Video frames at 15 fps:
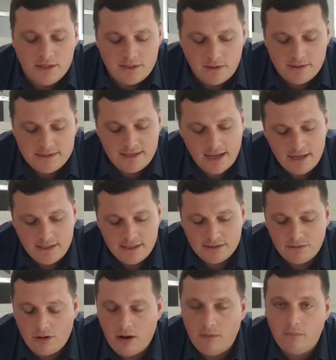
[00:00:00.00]
So in 10
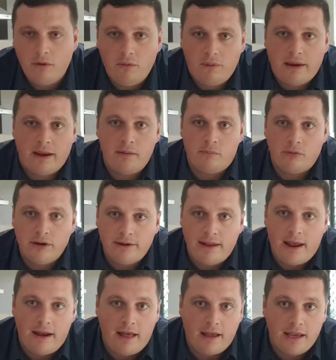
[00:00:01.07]
years' time, we're going to bring
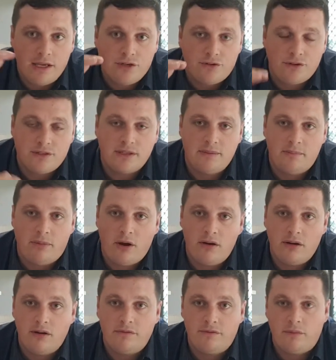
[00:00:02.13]
down our interest
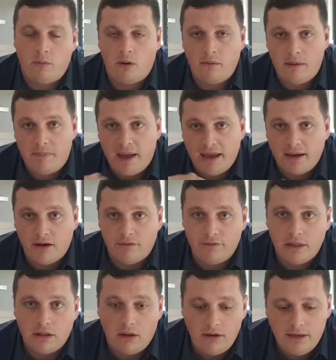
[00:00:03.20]
component of what we're paying
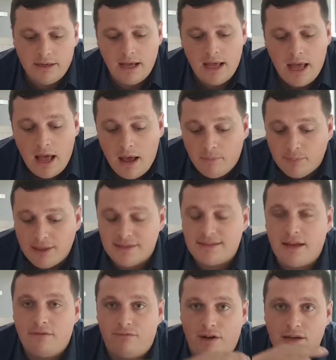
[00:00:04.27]
off the loan,
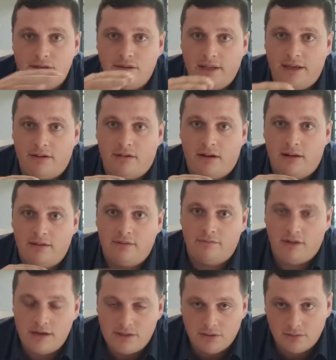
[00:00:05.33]
plus our rental
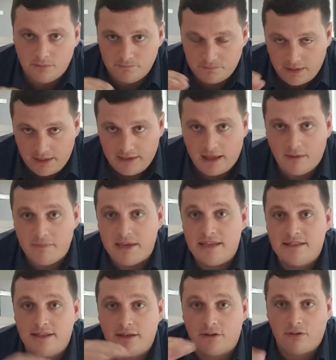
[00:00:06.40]
income
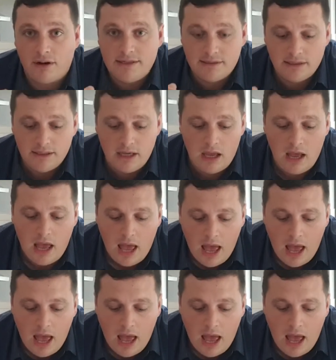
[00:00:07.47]
is increasing,